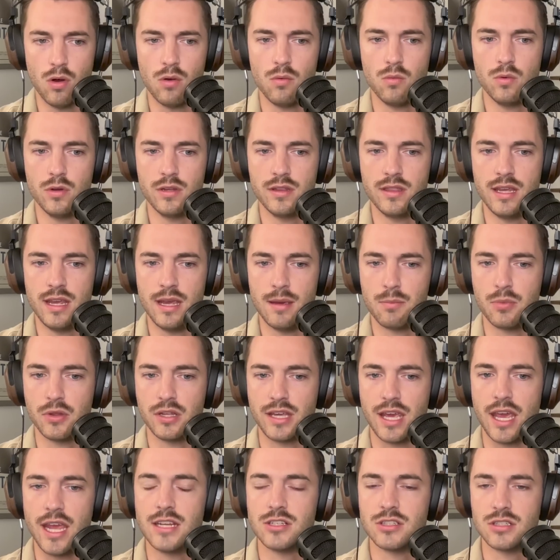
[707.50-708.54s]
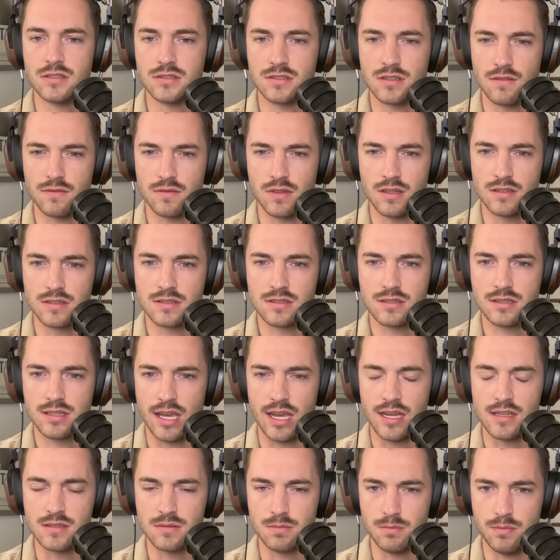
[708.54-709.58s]
would the implications of this
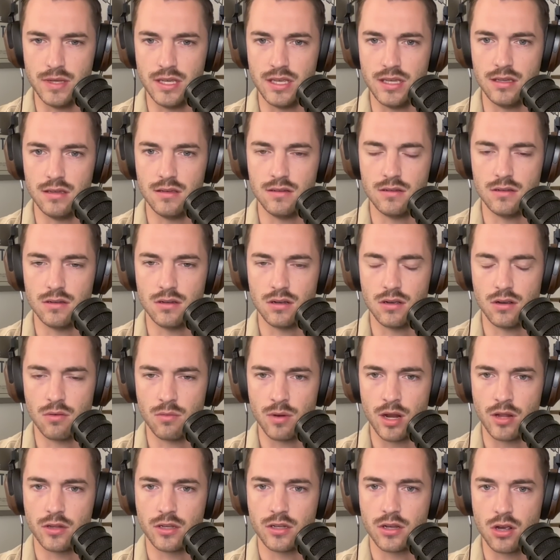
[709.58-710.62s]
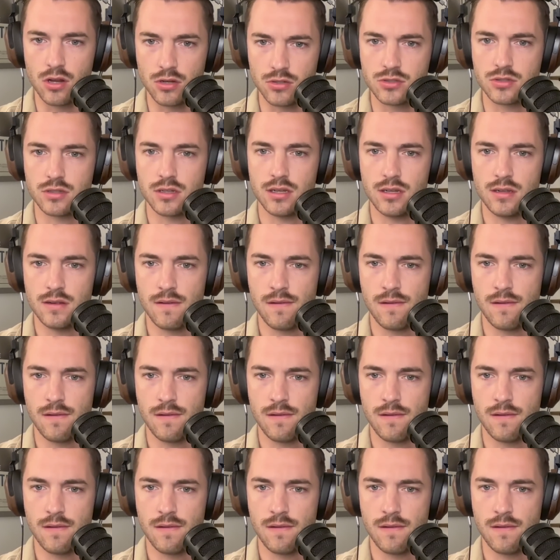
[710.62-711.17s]
case be around the country?